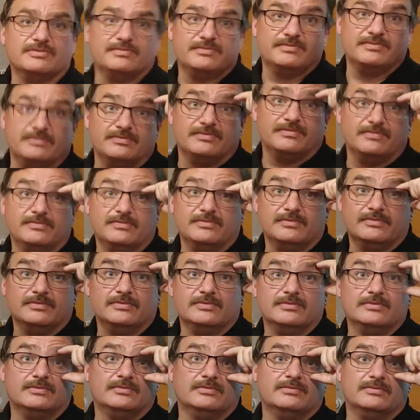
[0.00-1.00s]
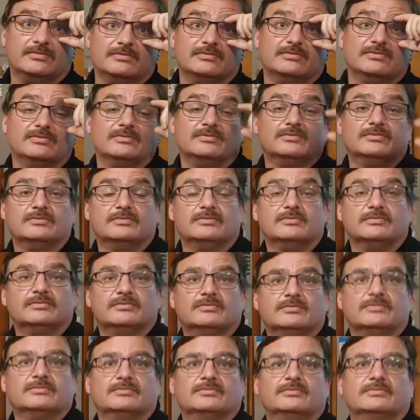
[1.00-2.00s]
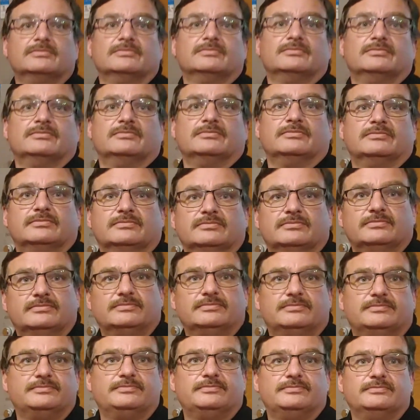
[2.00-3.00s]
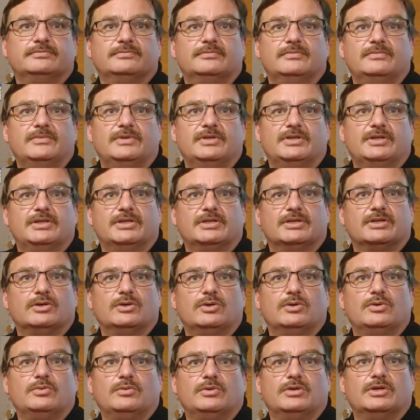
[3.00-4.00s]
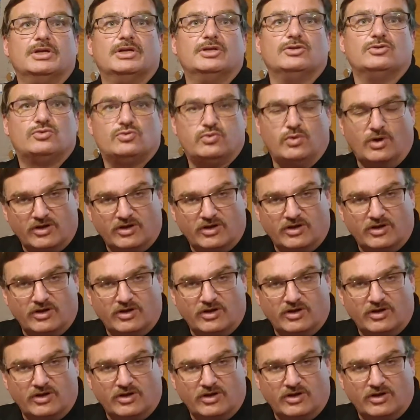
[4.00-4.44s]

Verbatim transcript: So everything that you put in this cabin is going to be 12 volt.